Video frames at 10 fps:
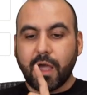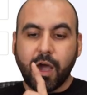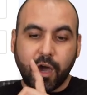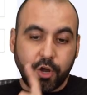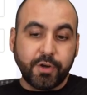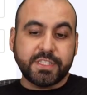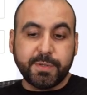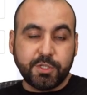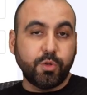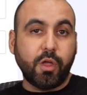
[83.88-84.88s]

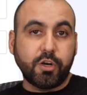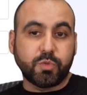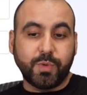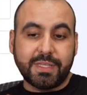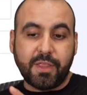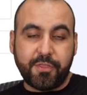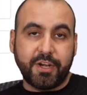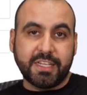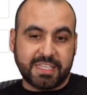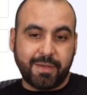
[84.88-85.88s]
$172 with
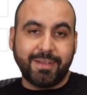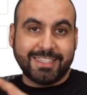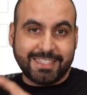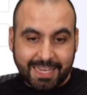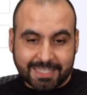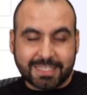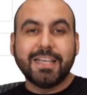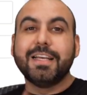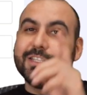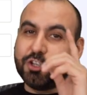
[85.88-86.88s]
37 cents.
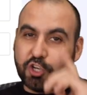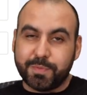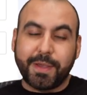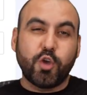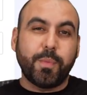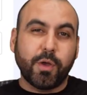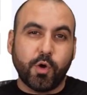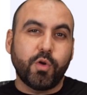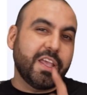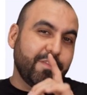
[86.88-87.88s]
So use my coupon
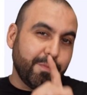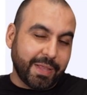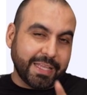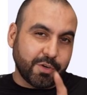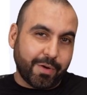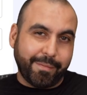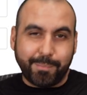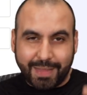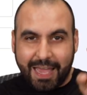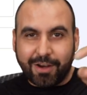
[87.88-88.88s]
code if you plan to grab a
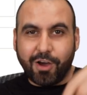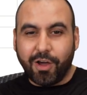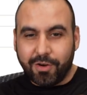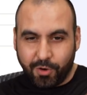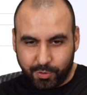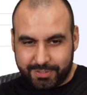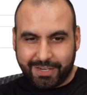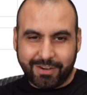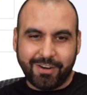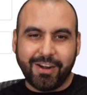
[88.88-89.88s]
plan on
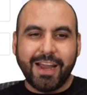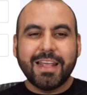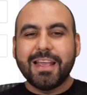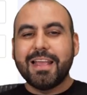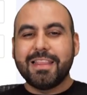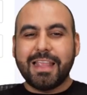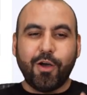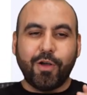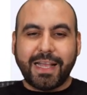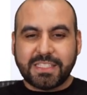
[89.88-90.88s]
Hostinger, all right?
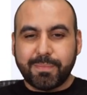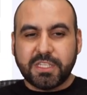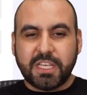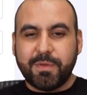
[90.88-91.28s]
Now, as I mentioned